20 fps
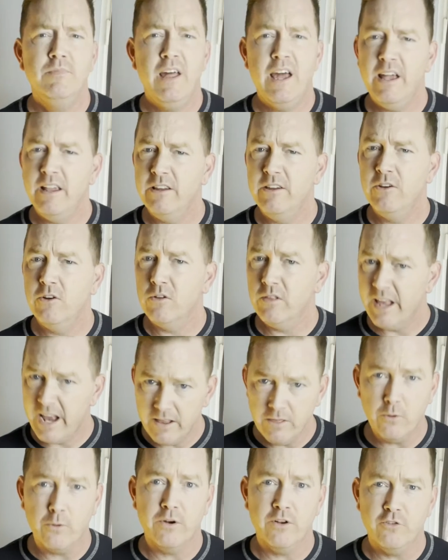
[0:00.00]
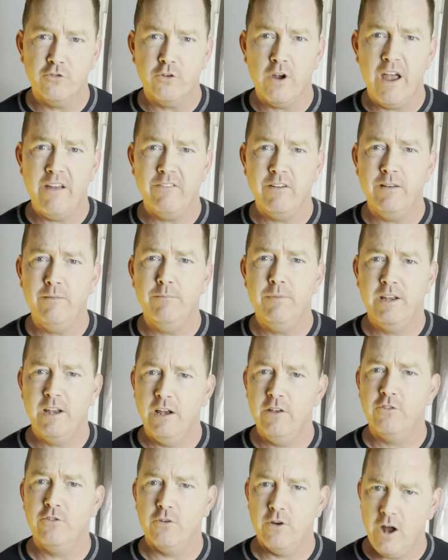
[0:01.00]
that your landlord is driving
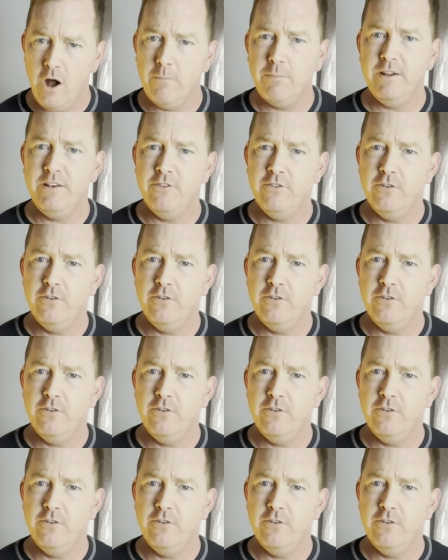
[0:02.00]
because you're helping